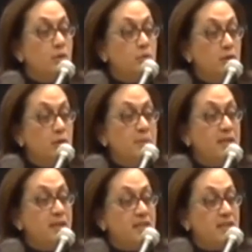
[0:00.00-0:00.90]
We will be
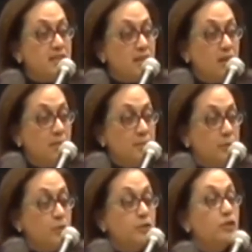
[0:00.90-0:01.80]
an
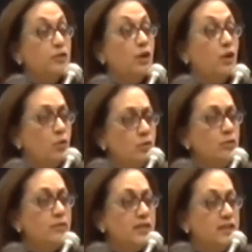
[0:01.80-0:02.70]
example to the whole
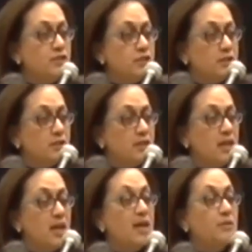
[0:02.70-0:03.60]
region,
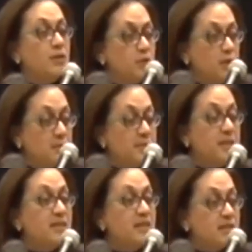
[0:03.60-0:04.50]
and we will
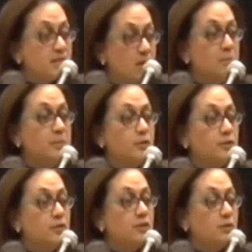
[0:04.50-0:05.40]
be an example
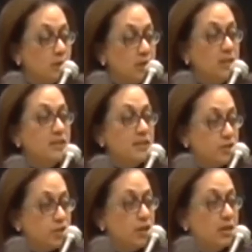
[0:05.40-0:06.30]
to the world,
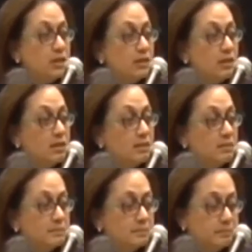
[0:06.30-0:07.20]
inshallah.